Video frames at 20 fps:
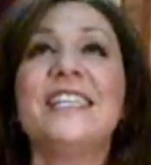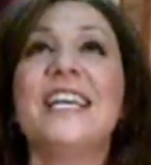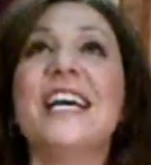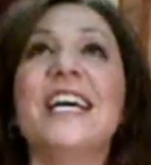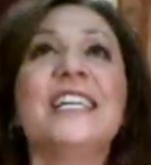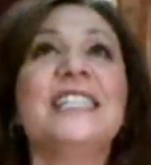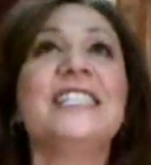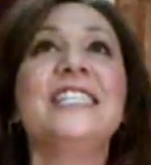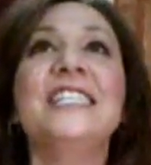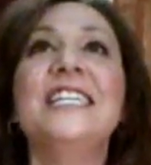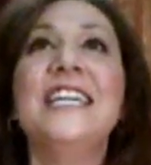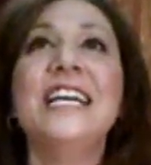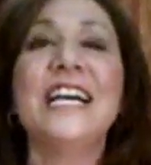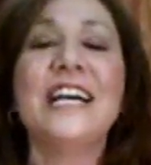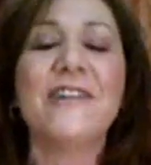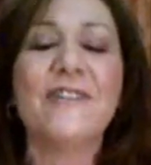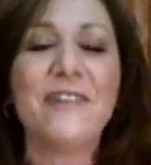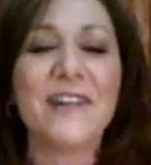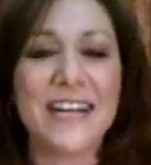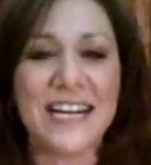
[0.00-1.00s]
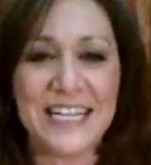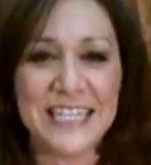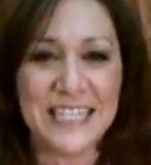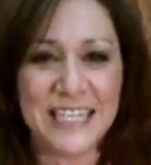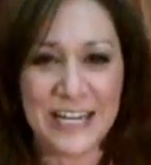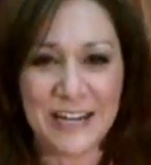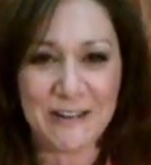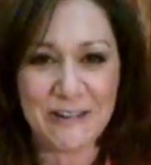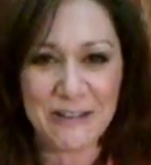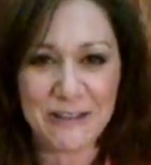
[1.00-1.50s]
It's near and
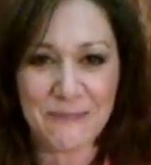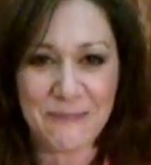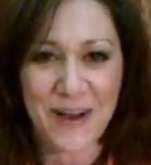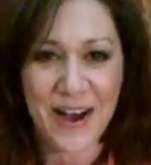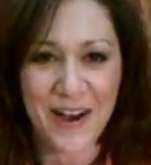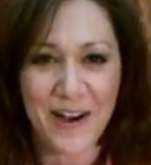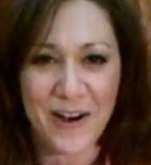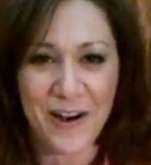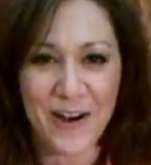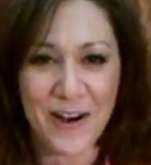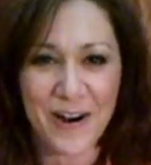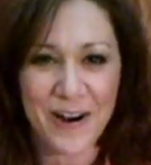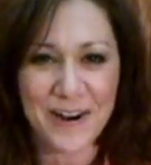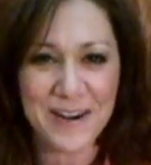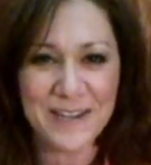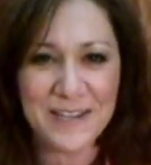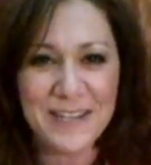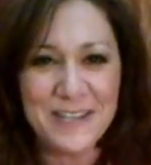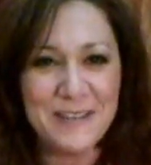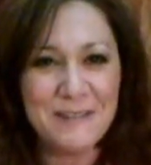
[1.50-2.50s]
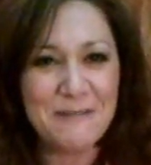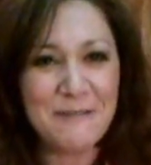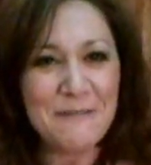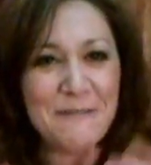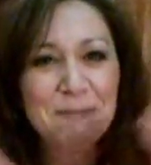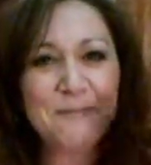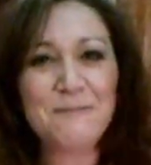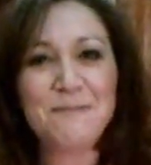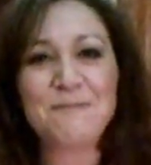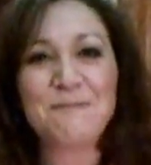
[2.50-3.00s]
dear to my heart.
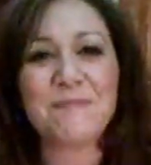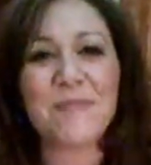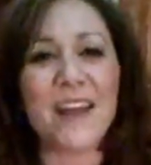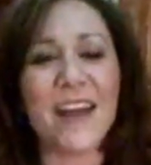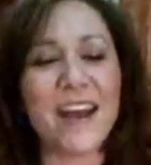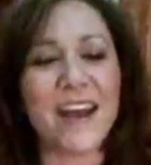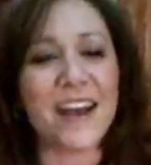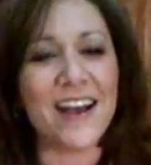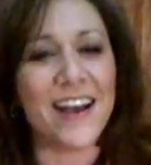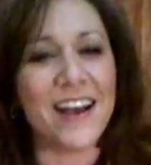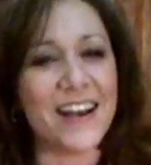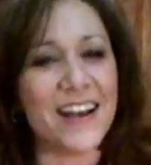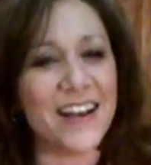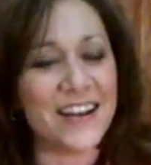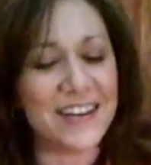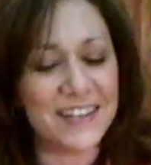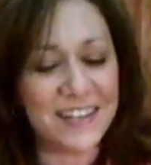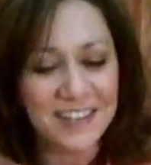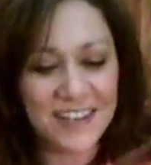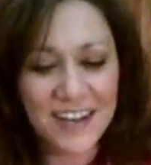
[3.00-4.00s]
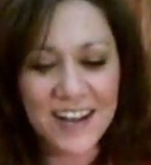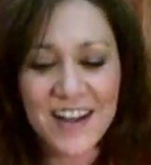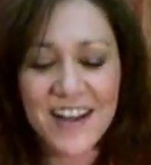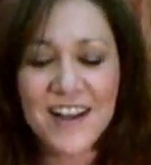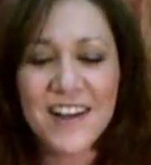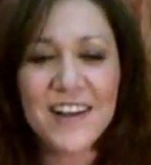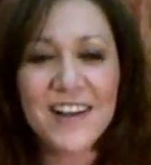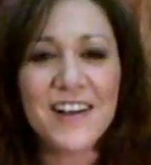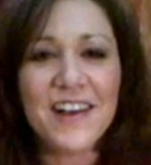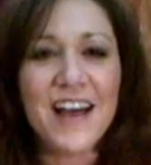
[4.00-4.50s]
And
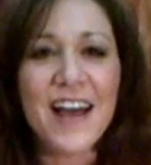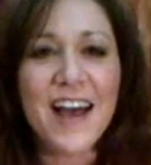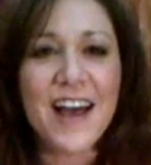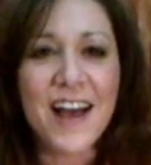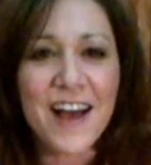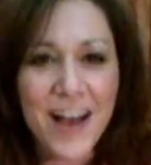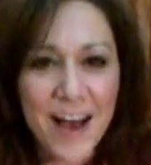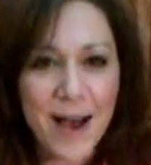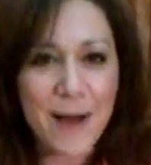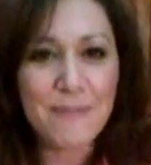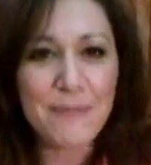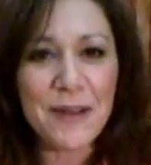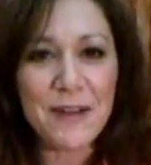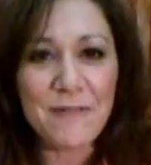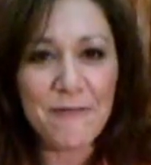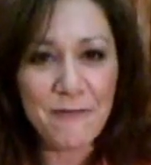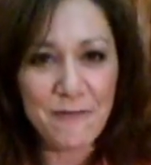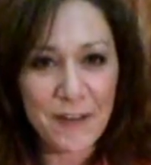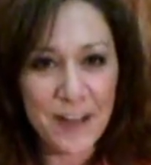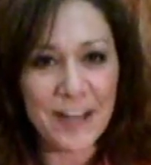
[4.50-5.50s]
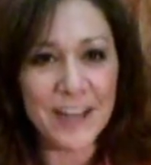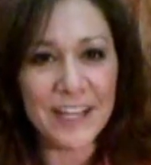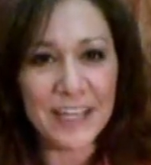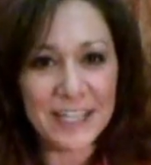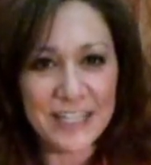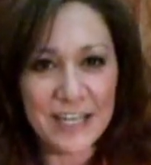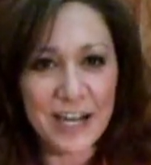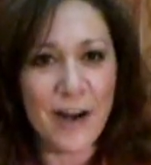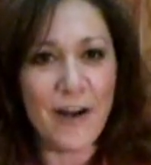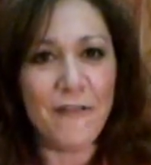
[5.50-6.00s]
happy
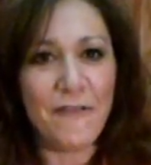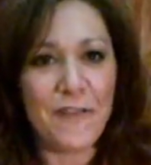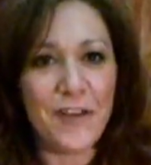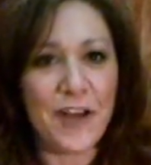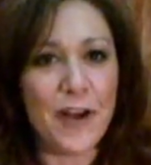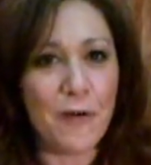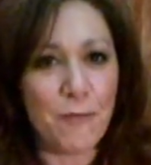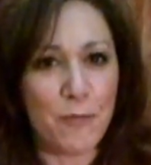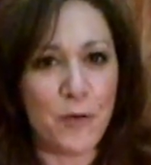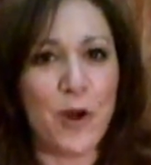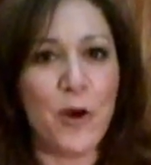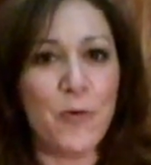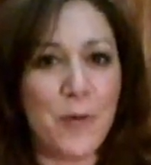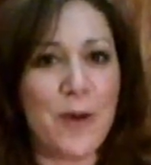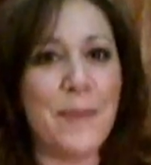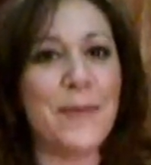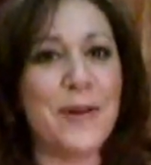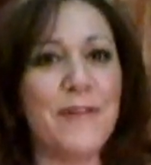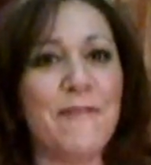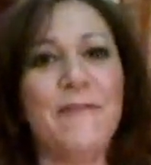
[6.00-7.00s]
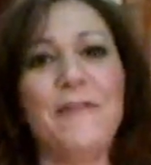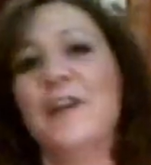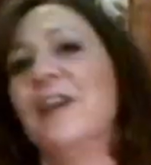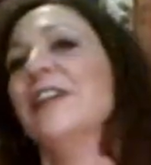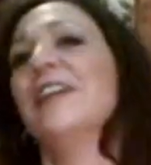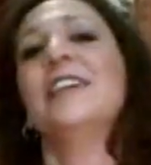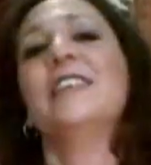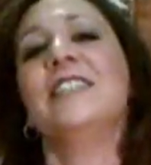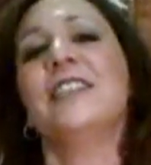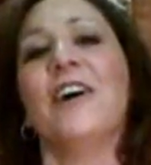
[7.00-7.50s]
Philadelphia, Real Women of
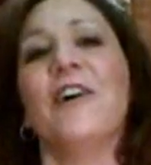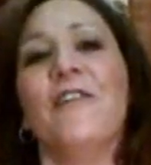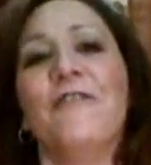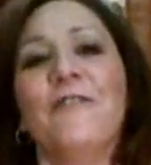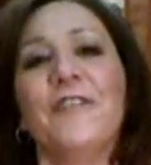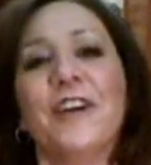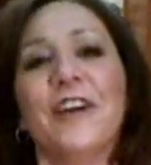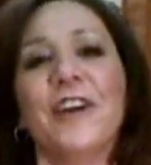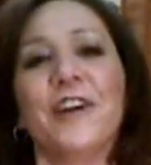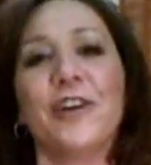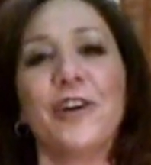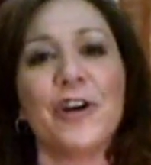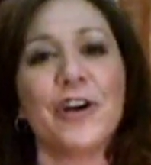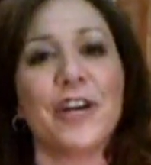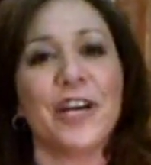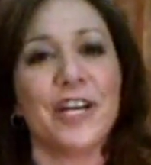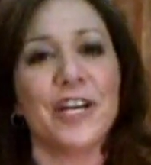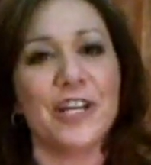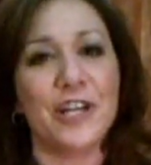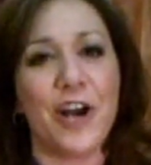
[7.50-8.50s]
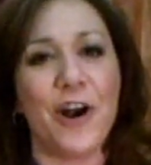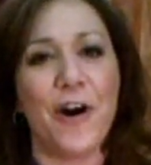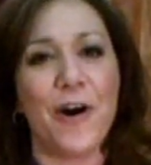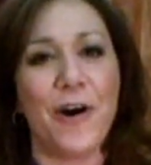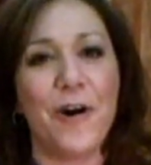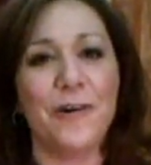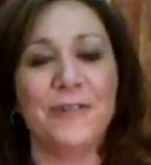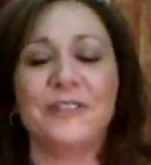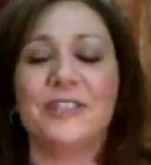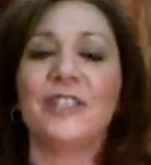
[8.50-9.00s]
Philadelphia cooking,
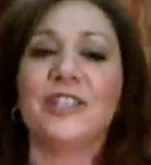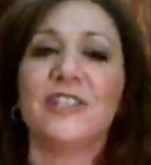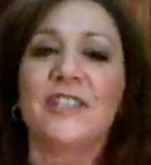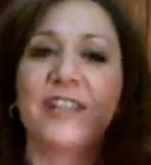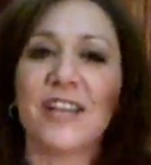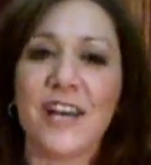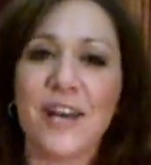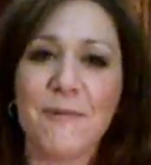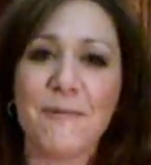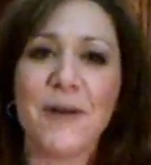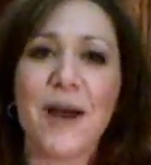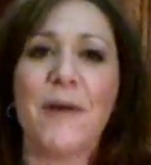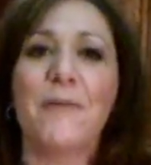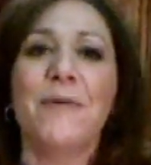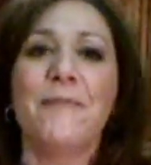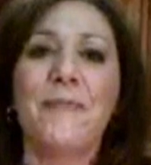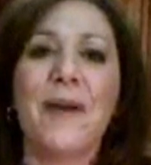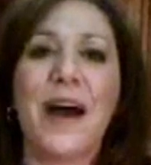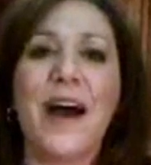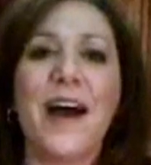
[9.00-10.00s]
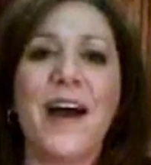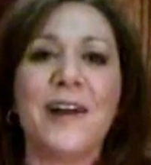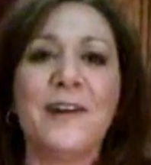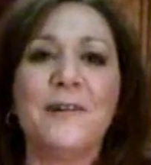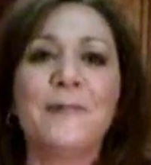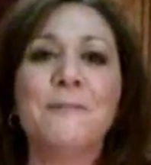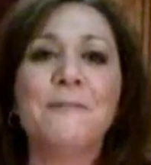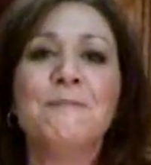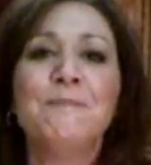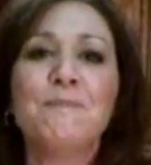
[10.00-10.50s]
y'all. Just keep coming
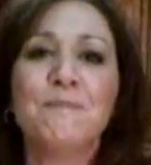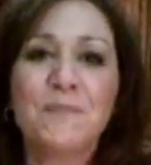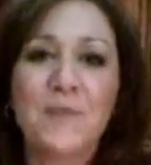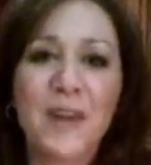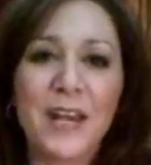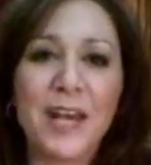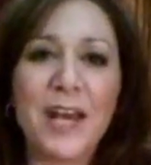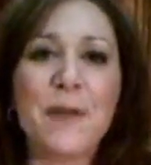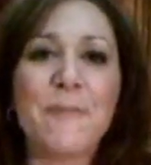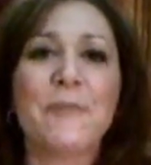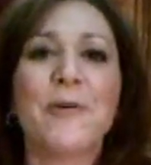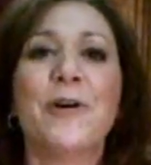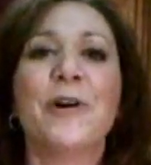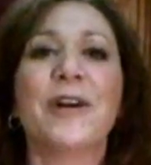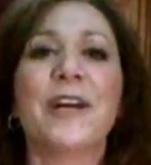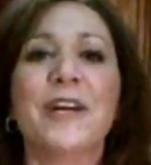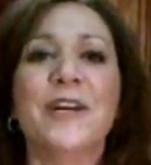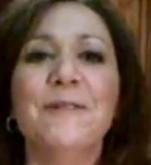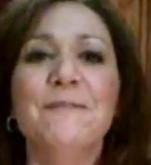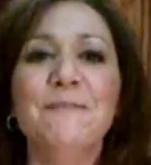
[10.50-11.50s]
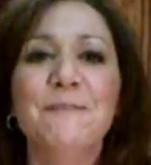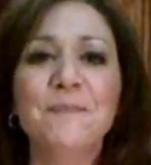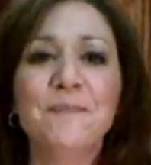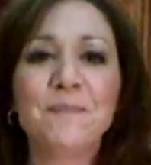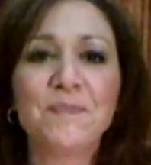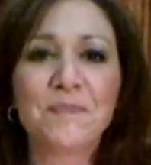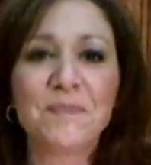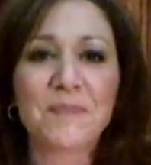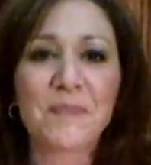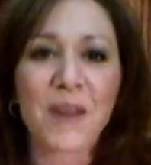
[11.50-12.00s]
back, keep cooking,
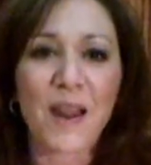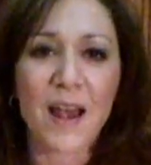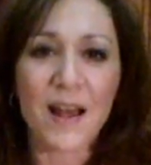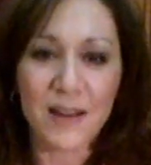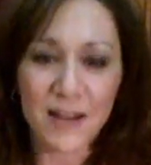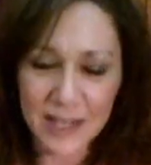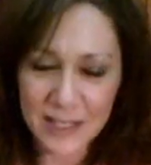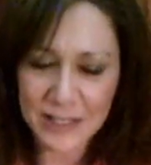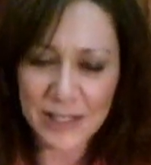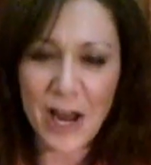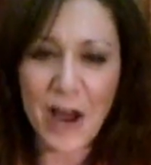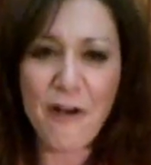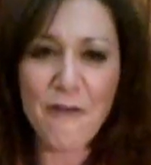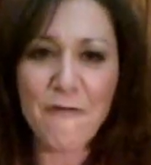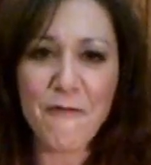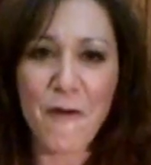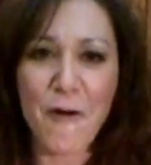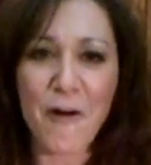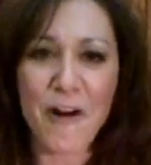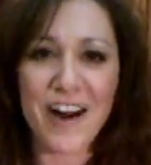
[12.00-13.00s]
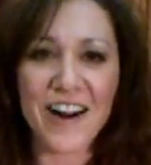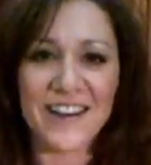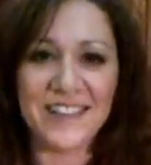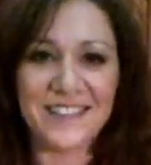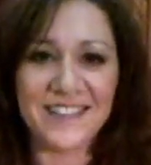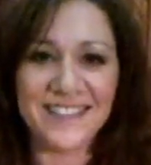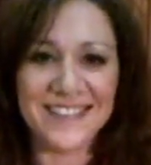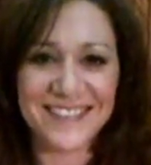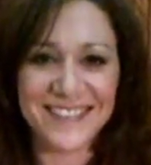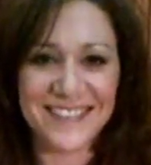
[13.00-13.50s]
and let's go for it.